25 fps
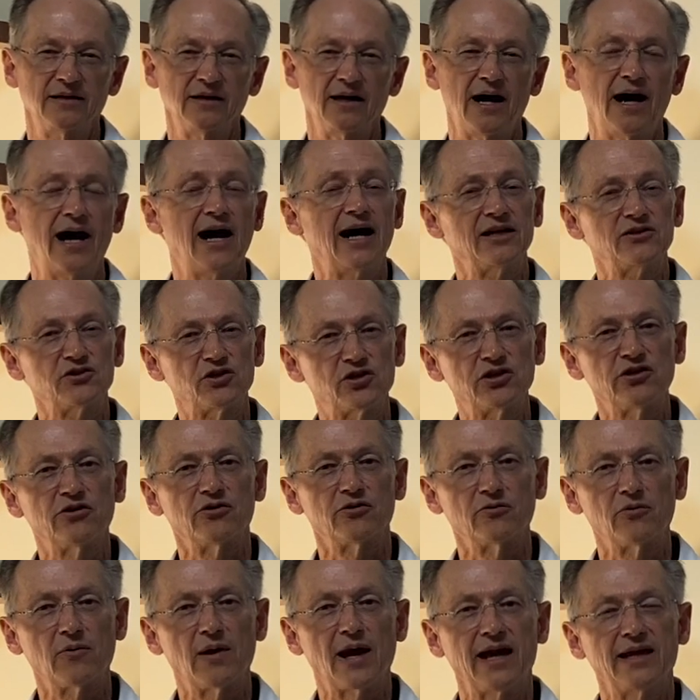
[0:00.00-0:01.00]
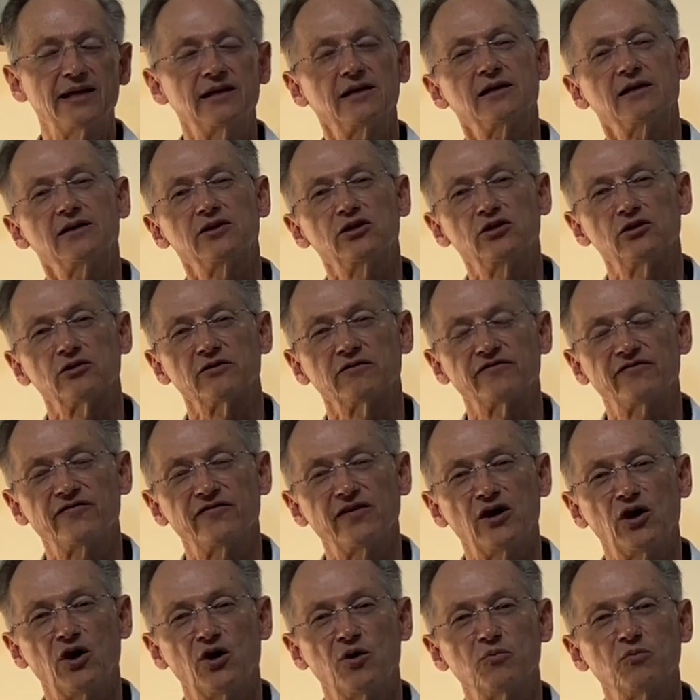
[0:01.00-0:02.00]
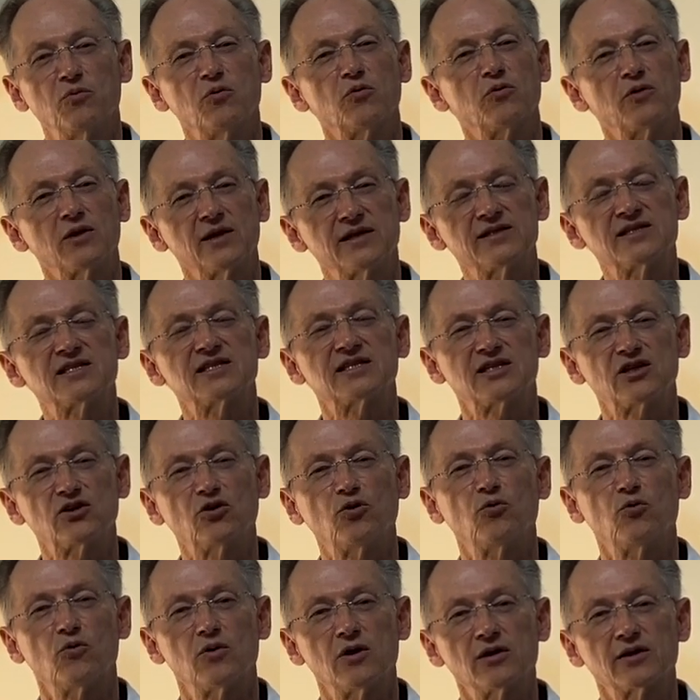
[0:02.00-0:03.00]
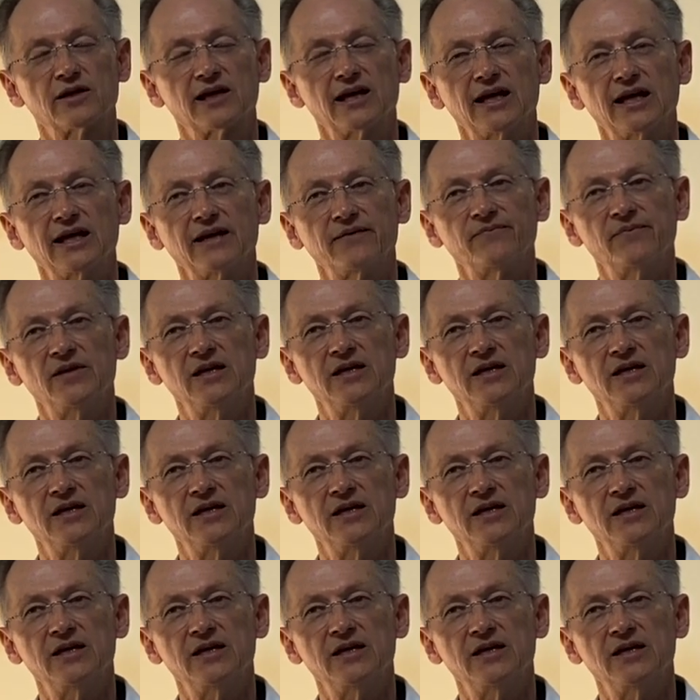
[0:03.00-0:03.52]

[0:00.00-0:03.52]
onto your retina, your film, where it's still working.